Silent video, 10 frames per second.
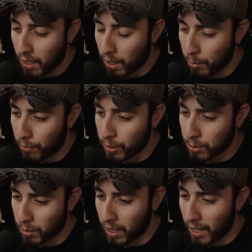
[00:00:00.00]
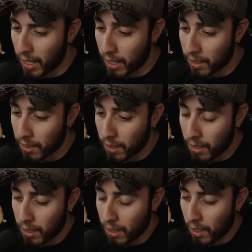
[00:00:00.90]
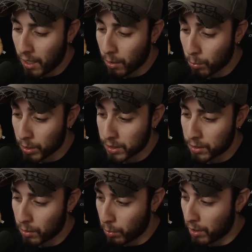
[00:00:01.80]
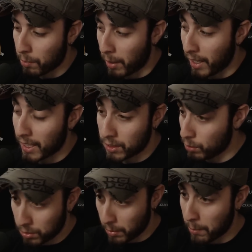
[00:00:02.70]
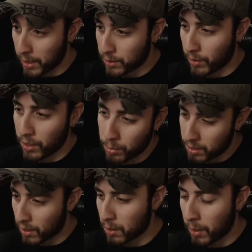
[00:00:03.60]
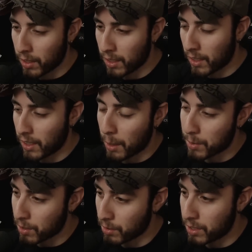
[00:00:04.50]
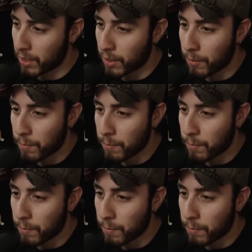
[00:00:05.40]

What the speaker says: The first one that I had was with my ex, who's my best friend, who we talked about in episode 0.